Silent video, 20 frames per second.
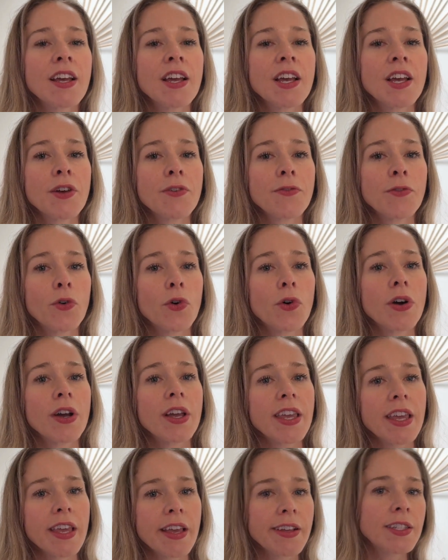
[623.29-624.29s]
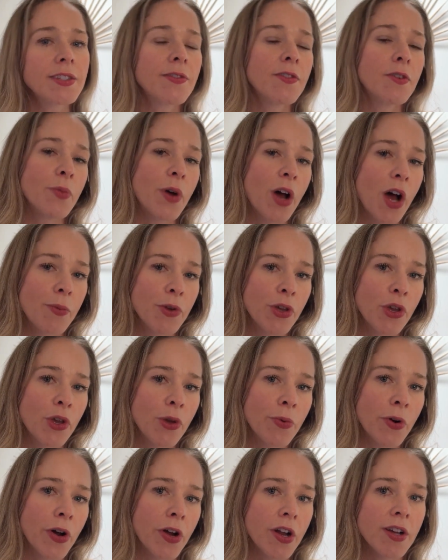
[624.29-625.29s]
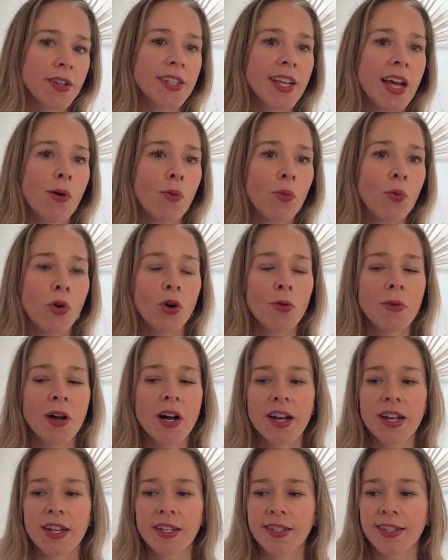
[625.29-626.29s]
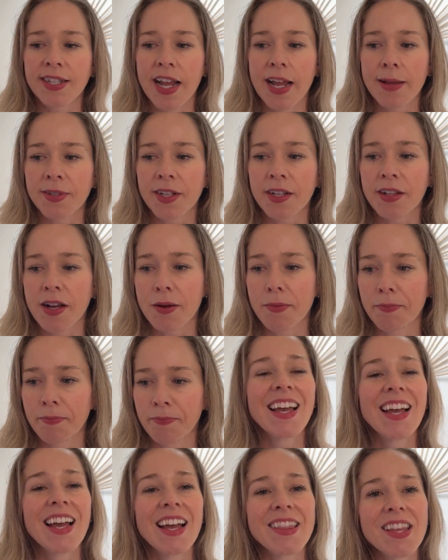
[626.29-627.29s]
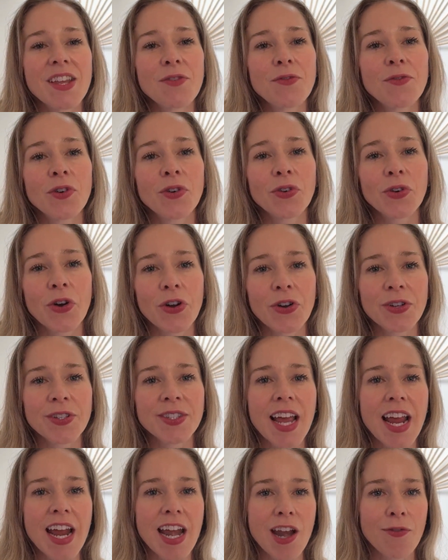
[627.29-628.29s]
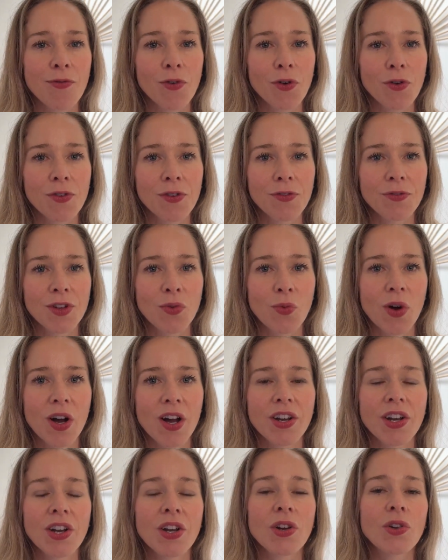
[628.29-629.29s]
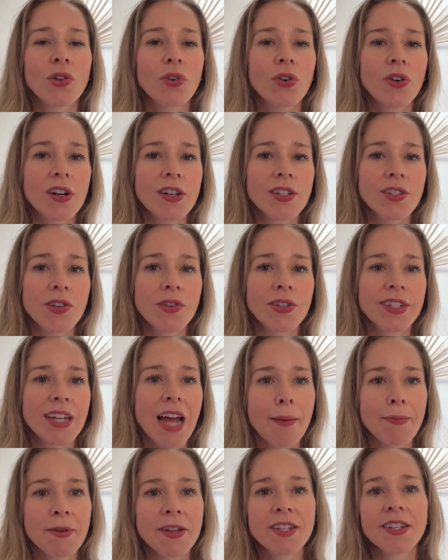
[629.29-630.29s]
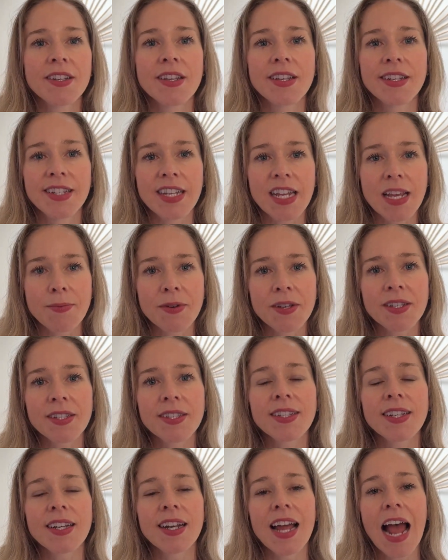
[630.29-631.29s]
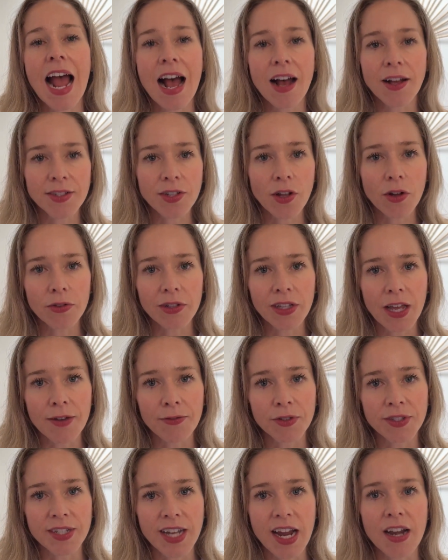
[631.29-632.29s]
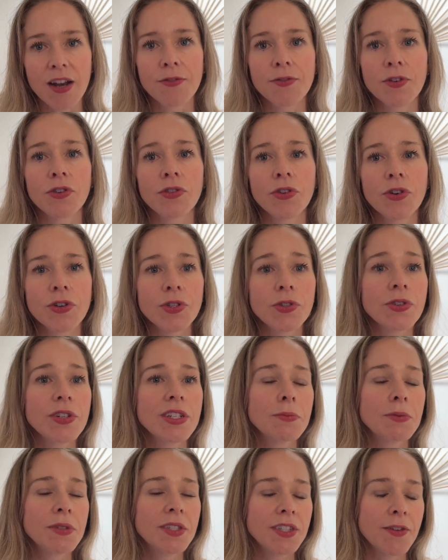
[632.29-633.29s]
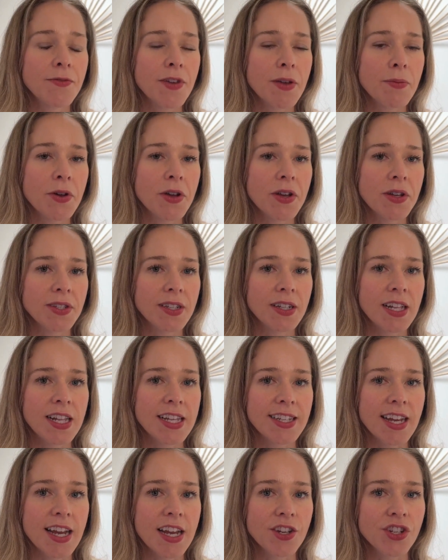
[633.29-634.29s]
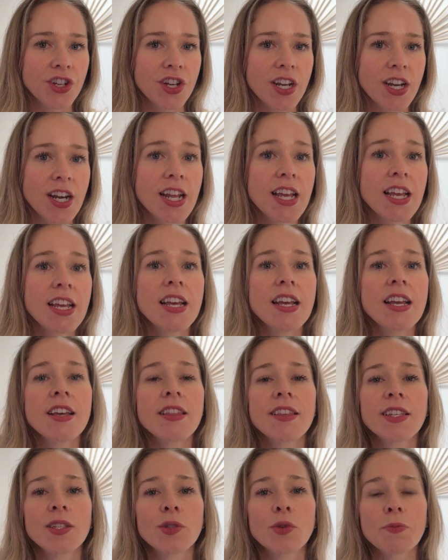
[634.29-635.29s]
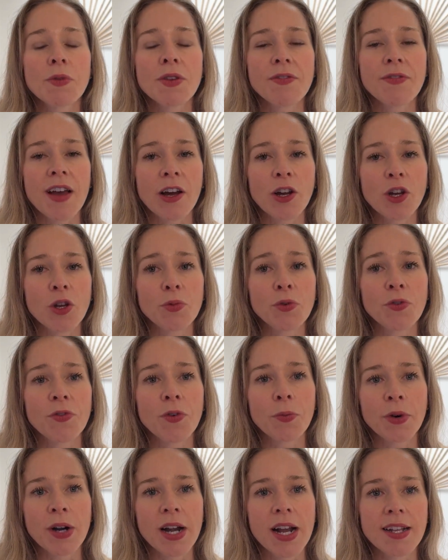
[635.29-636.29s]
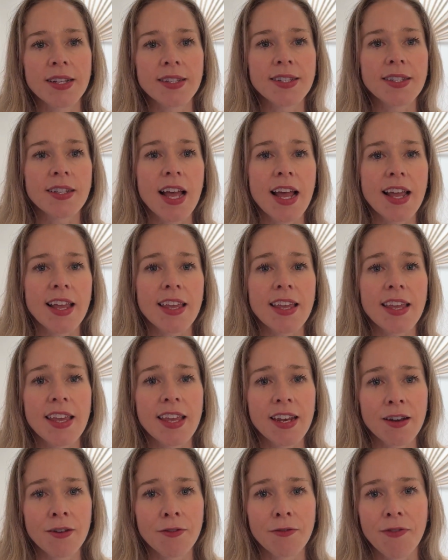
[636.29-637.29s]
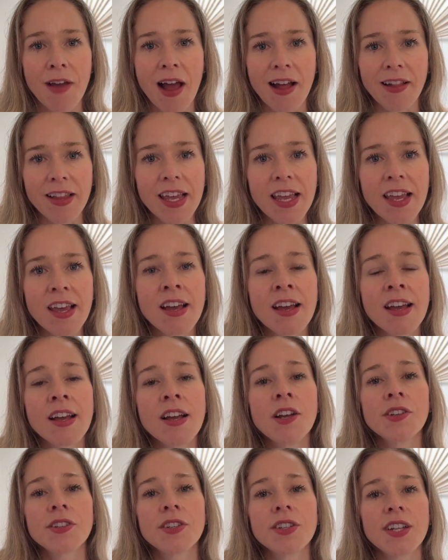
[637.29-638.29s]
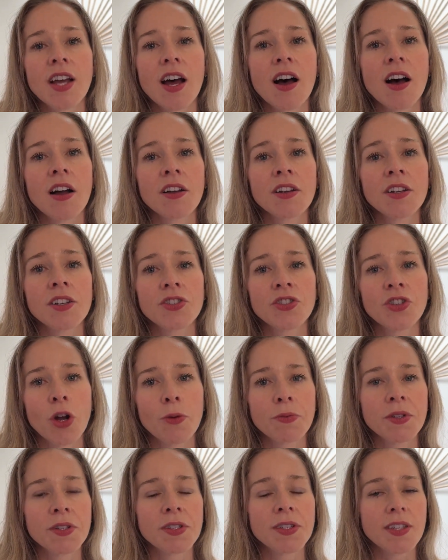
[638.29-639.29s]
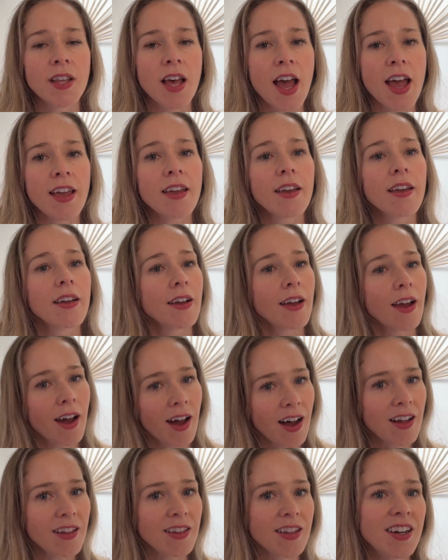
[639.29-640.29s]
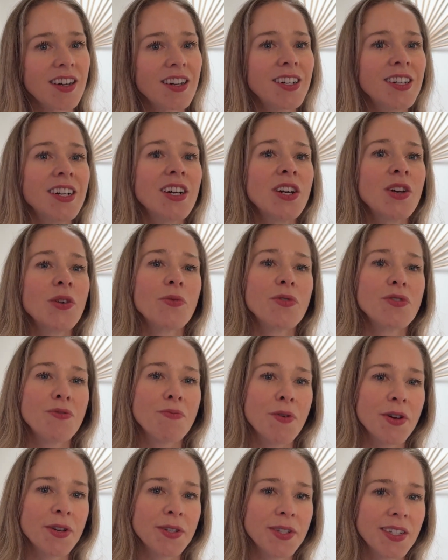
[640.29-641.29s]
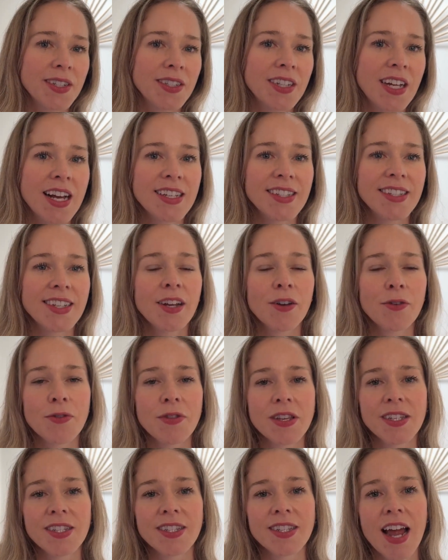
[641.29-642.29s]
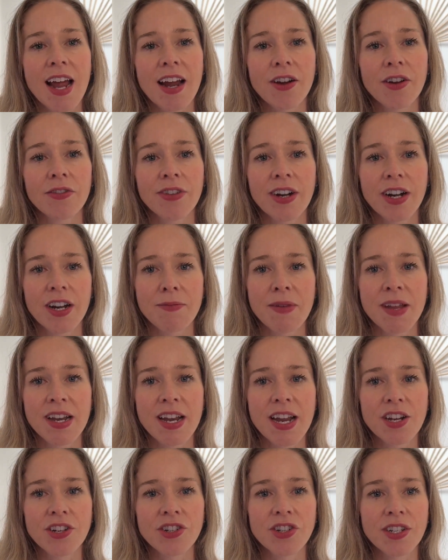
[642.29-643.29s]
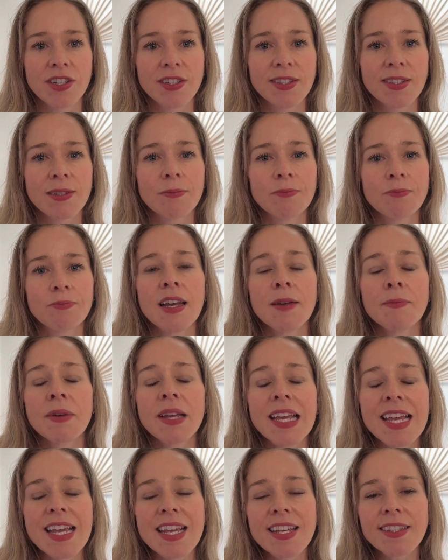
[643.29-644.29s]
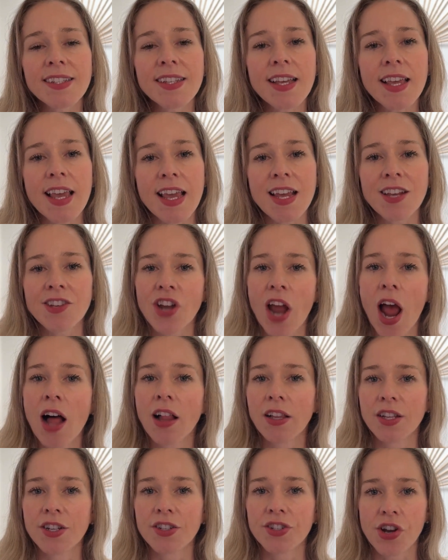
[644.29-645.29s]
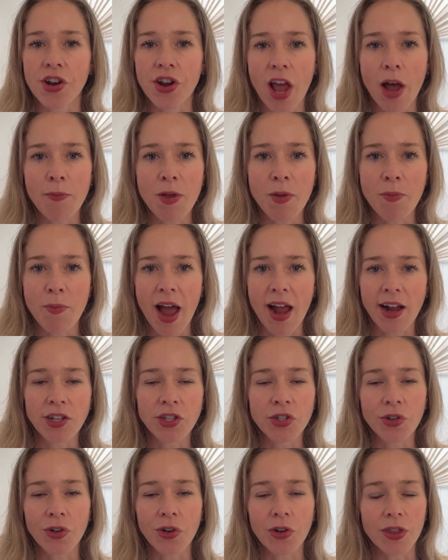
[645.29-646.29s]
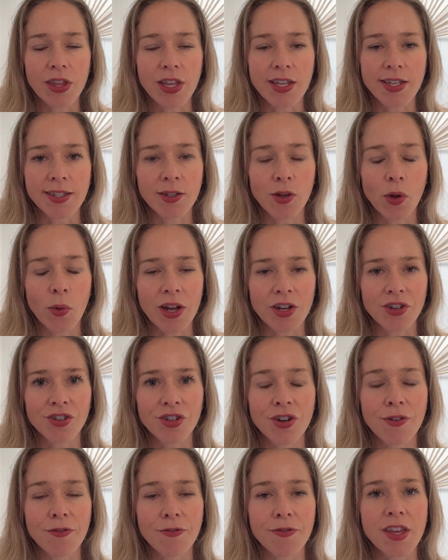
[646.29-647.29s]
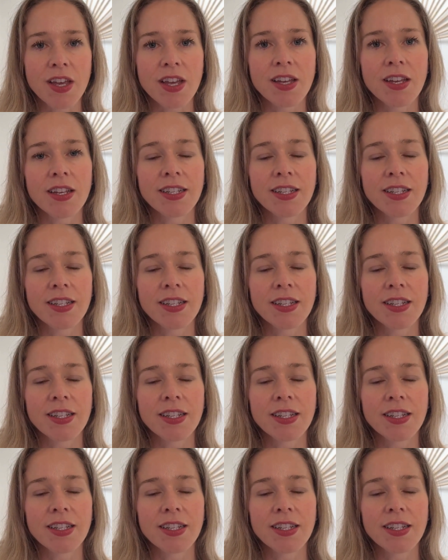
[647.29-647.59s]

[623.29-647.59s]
for Kingsford barbecue products at Walmart and Sam's Club. And then for Kroger's 8451, Clorox could tap into the deepest household level data for grocery specific personalization. This would be valuable for brands like Hidden Valley to target shoppers like Carla with personalized healthy snack recommendations. But here's the key challenge, and coming back to this question of the